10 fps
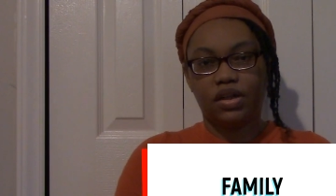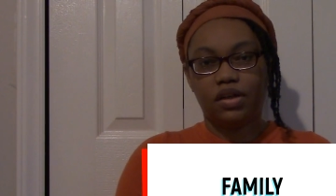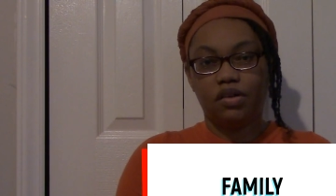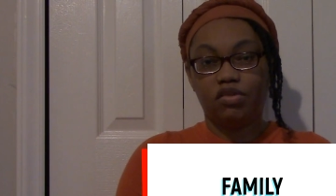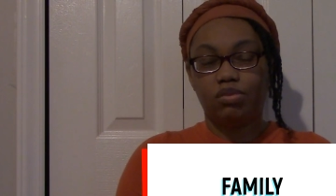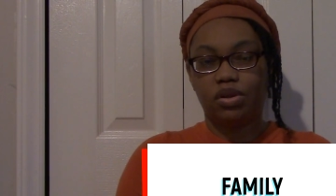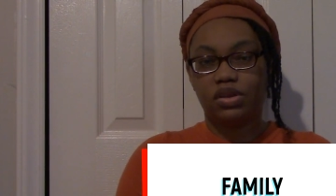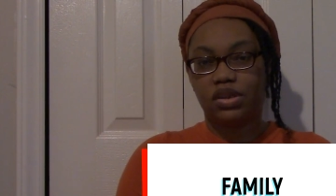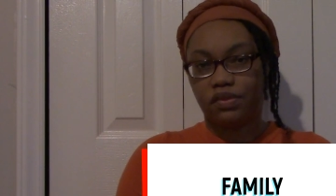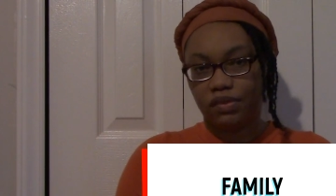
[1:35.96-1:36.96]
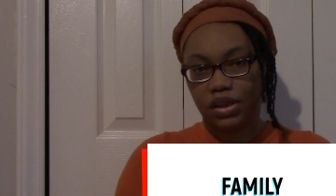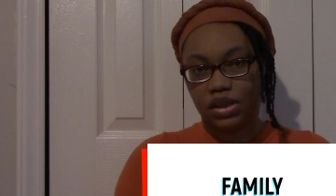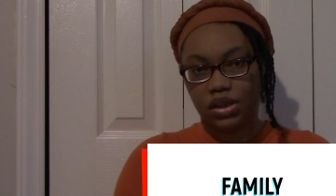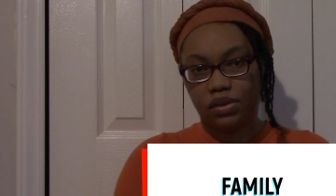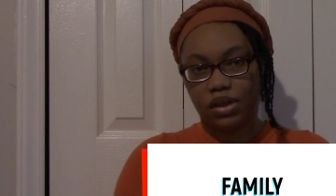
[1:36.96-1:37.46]
of most
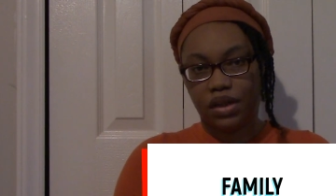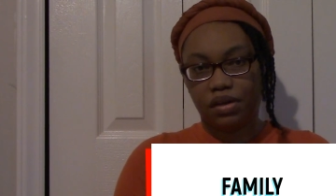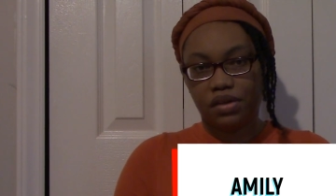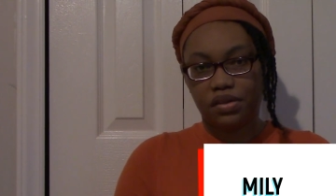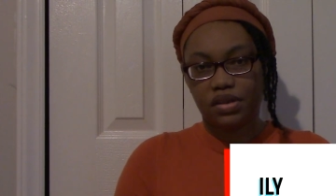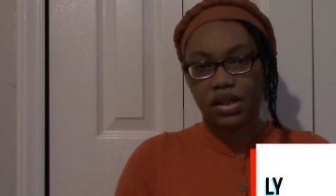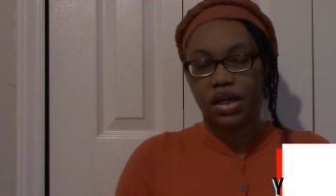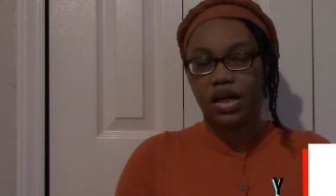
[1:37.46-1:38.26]
fictional characters